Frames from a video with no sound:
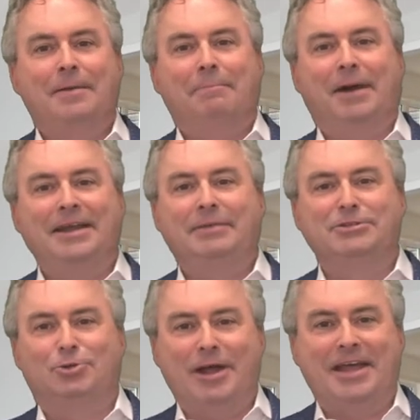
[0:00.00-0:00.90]
My name is
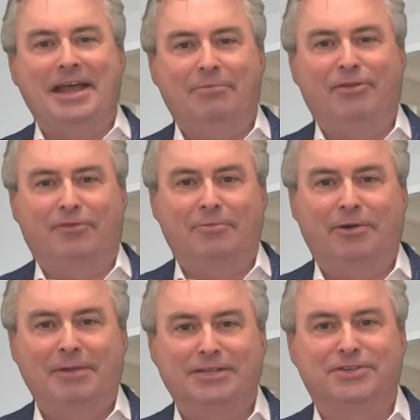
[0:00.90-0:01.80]
Greg Hamre from
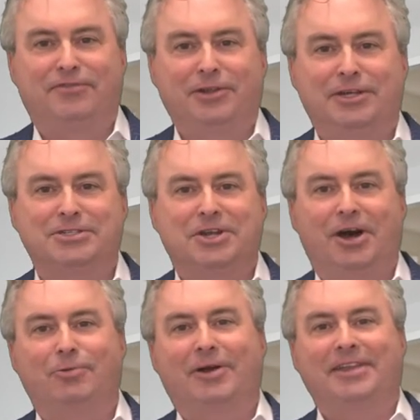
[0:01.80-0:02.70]
RE/MAX Affiliates in
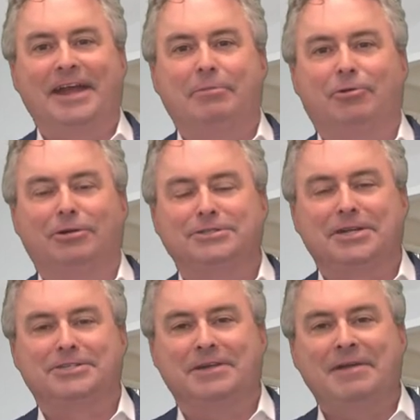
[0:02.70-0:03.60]
Ottawa and the Hamre Real
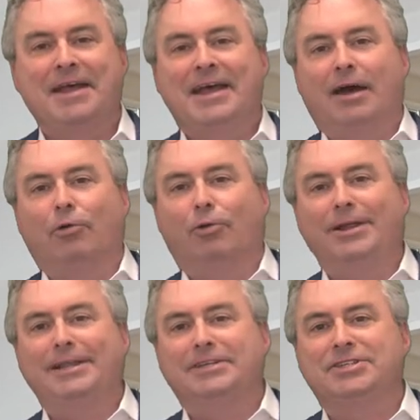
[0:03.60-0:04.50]
Estate Team. And we're
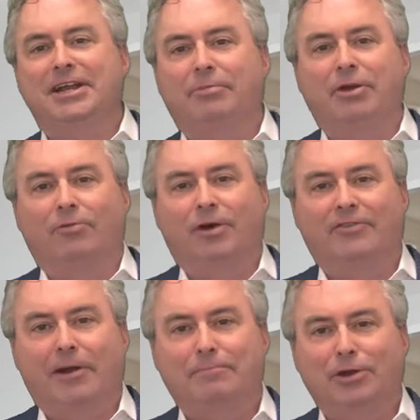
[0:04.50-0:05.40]
really excited to bring in one of
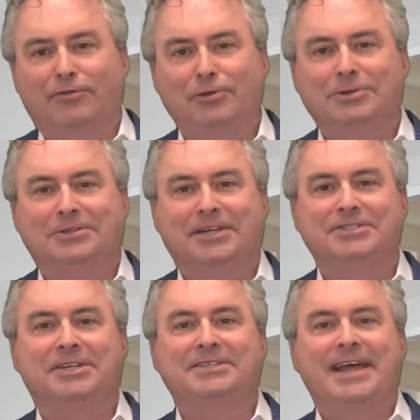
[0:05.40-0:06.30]
our beautiful new
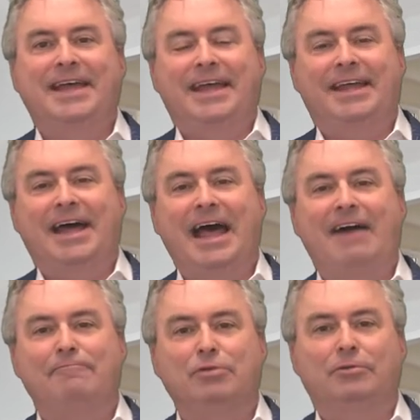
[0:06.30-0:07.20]
listings in
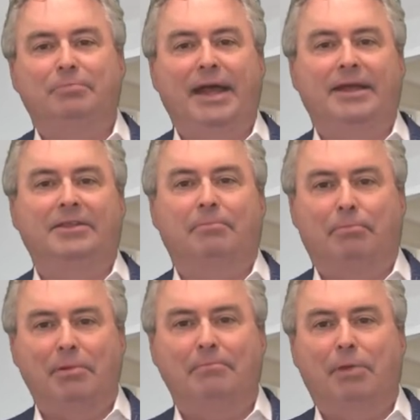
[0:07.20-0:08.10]
Half Moon Bay in the
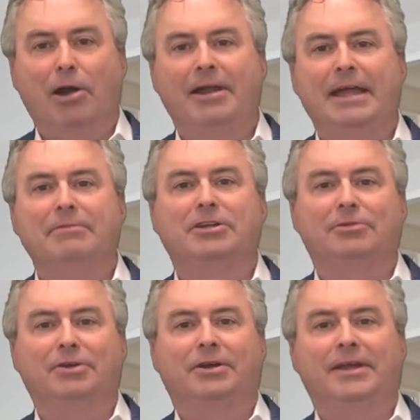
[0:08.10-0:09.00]
Barrhaven
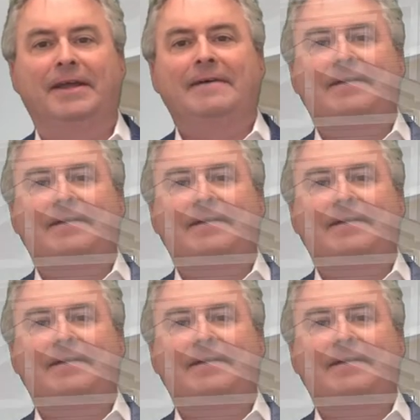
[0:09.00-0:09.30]
community